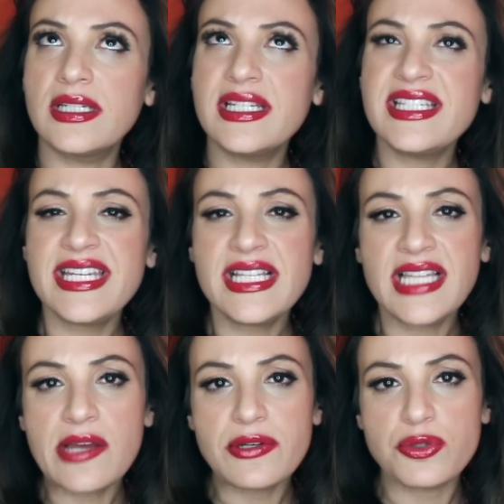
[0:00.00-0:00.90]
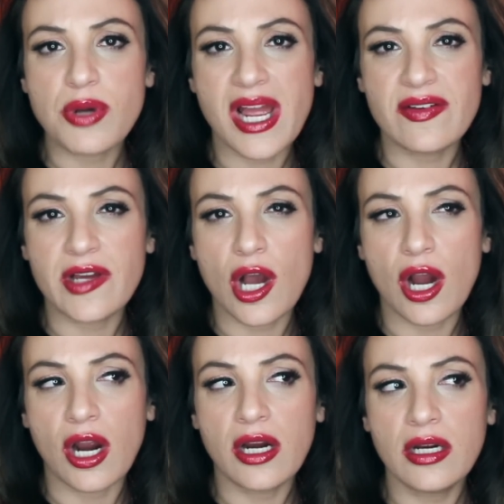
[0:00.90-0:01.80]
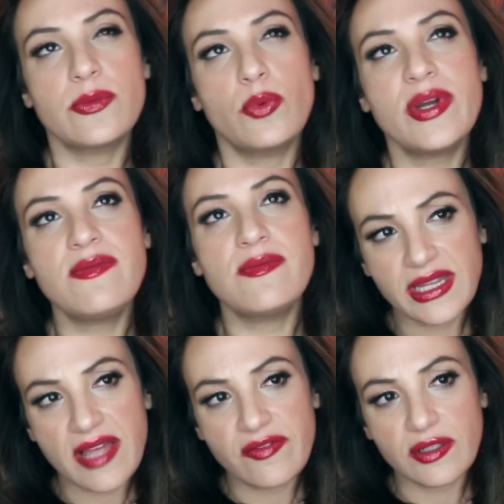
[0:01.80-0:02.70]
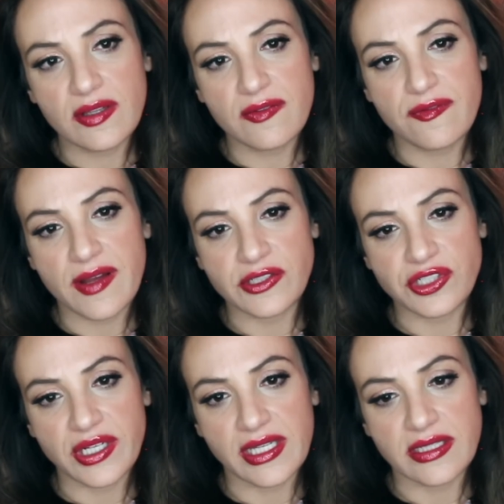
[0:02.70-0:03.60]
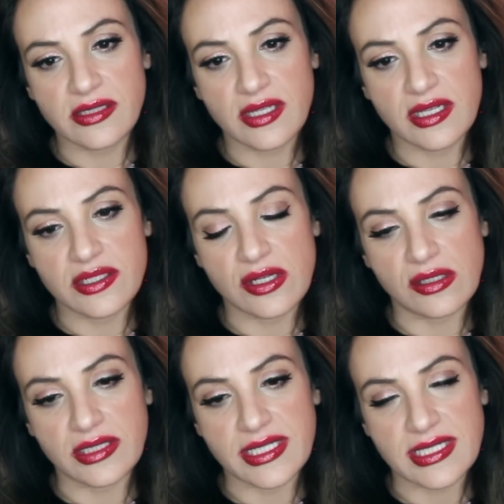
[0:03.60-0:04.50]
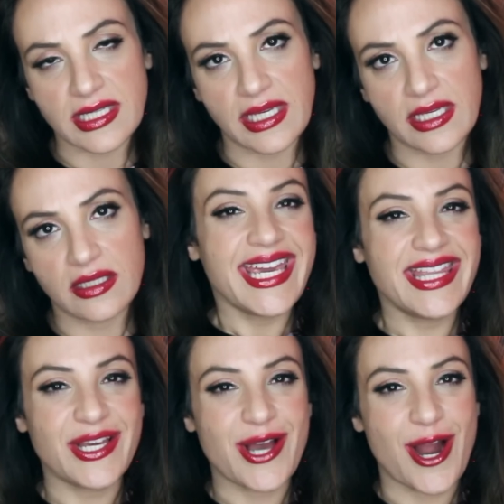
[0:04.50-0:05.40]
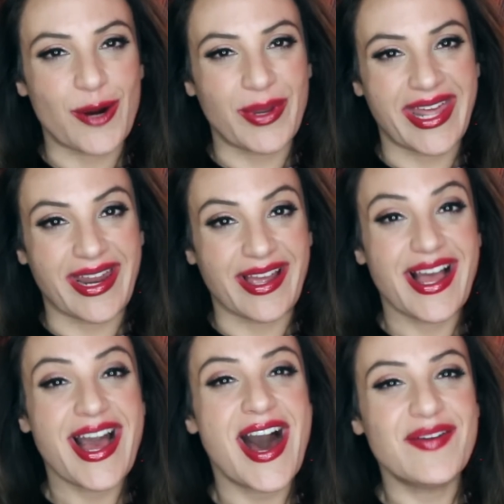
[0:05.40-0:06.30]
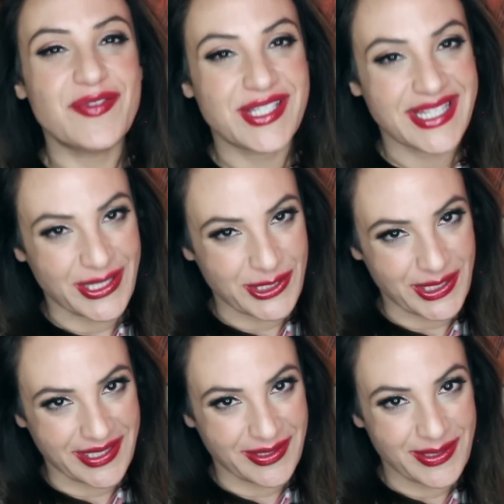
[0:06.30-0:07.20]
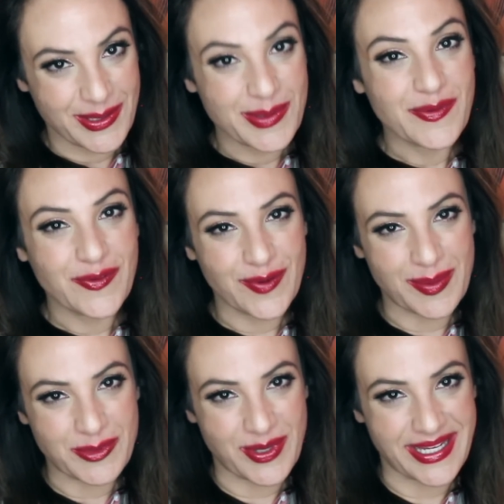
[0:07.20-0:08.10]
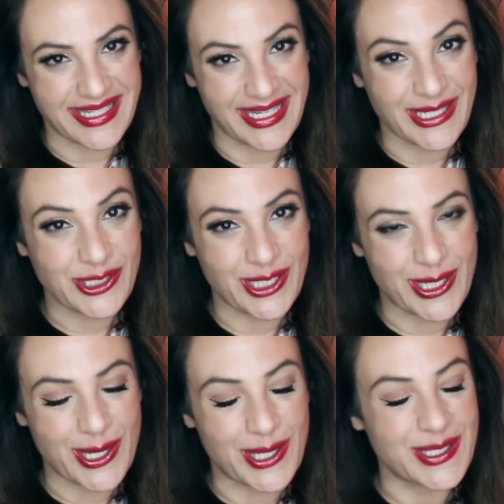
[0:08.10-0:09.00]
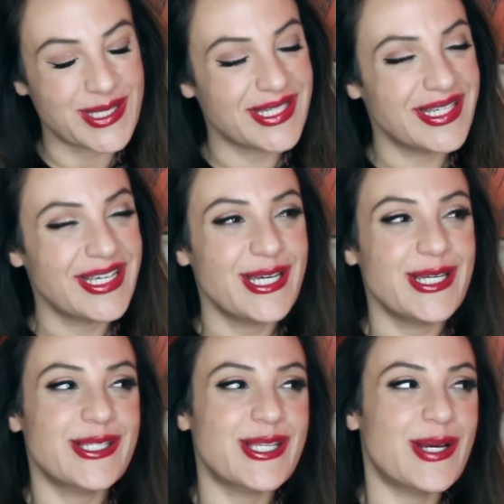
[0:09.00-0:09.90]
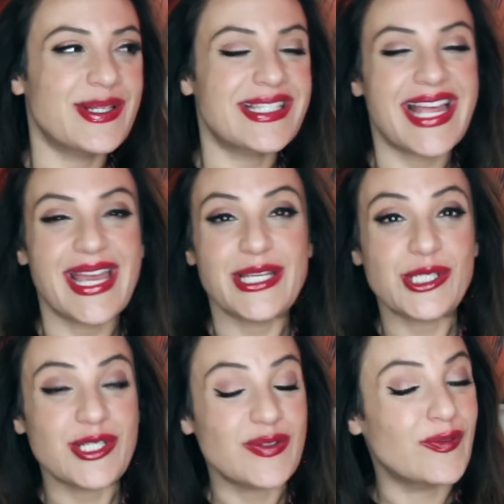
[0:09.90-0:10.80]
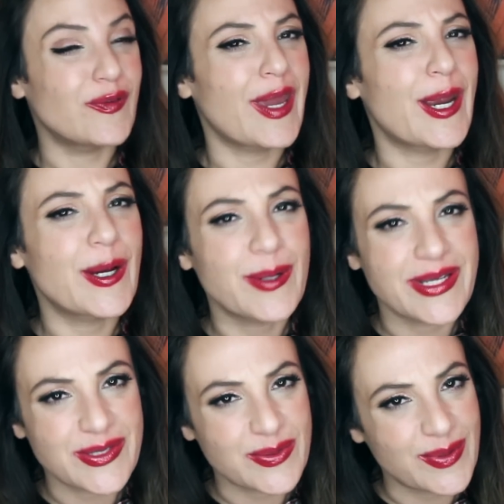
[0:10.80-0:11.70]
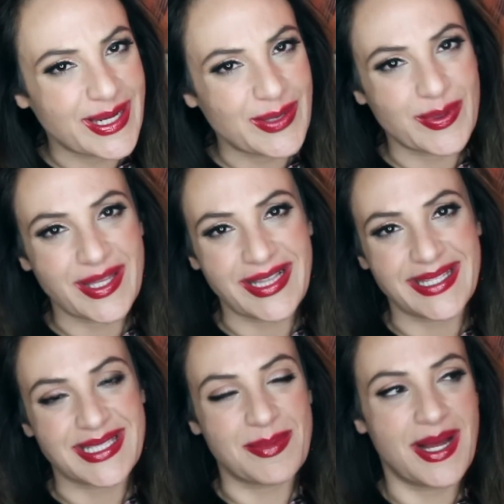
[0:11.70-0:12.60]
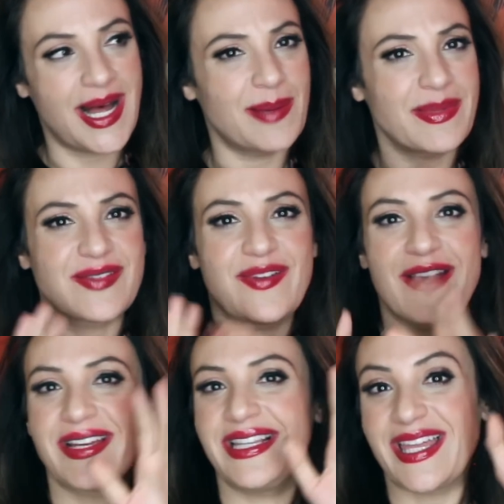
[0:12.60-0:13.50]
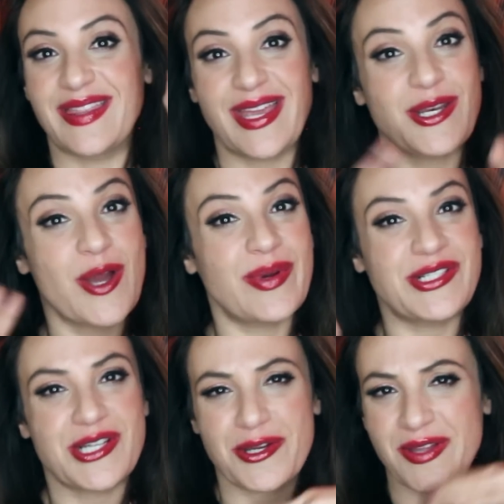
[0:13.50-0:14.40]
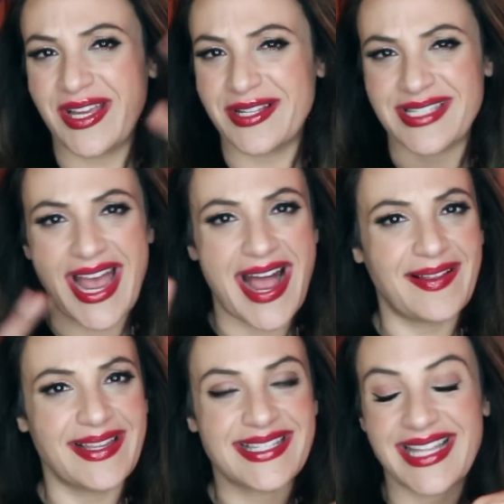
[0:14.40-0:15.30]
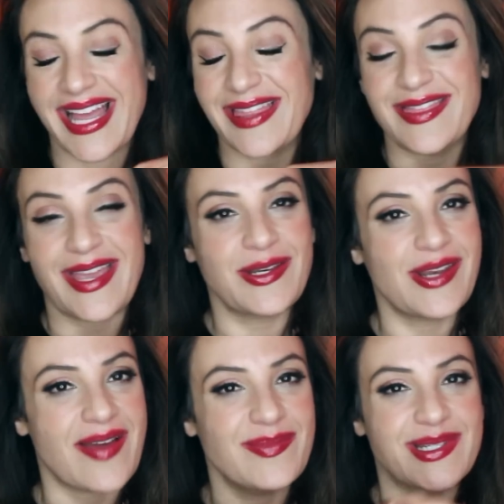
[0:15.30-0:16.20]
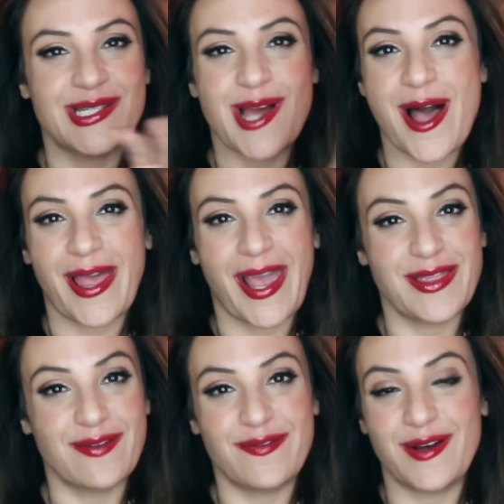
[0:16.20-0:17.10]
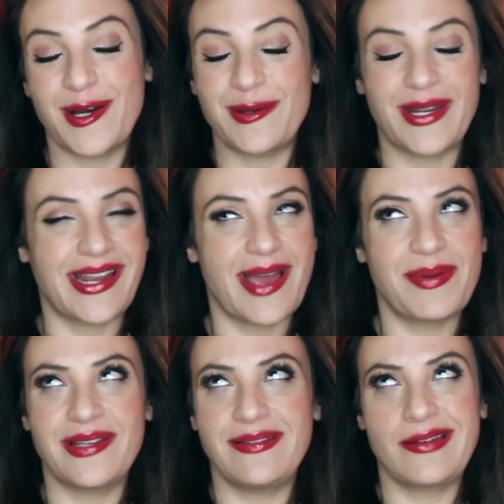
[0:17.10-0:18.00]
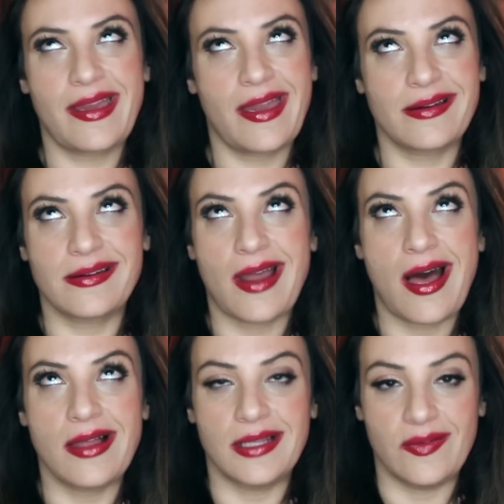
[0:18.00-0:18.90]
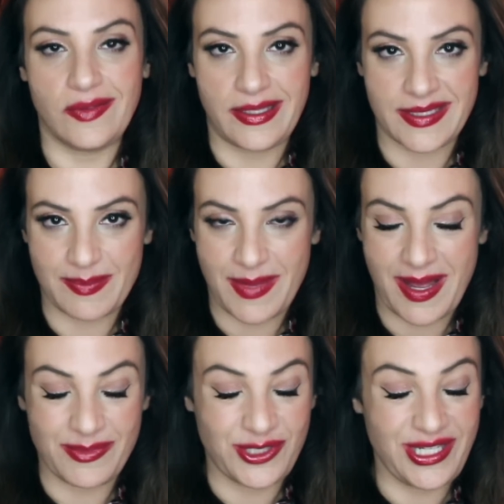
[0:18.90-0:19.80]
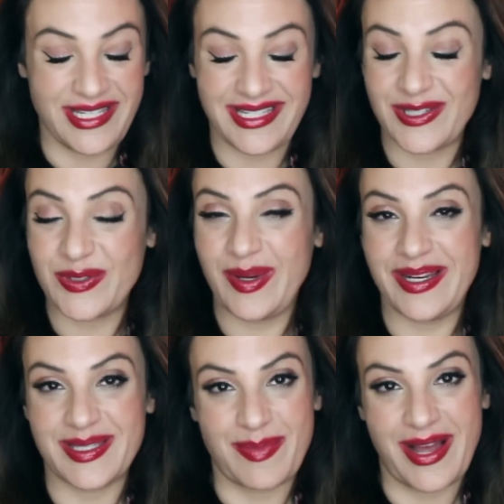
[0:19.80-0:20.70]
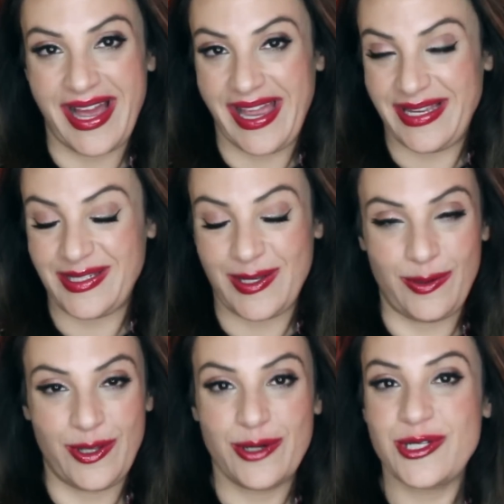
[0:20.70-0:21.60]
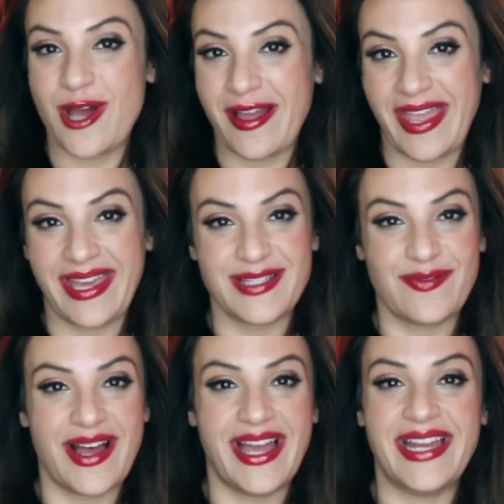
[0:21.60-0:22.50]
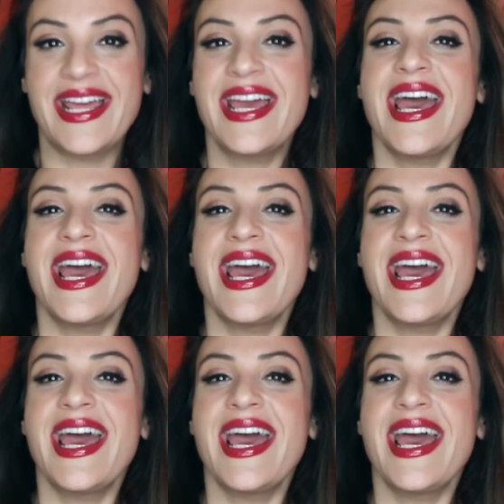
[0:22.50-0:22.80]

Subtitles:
Is he allowed to drive a car? What level of functioning an adult is he? In the car, we get a conversation from Tracy. She calls. So it's like she's very sweet with Clint's mom. It's very like they know each other. I think it's Alice. Like they have been talking on the phone. And I mean, you can't not love Clint's mom. She is as sweet as pie. So they're talking. It's fine.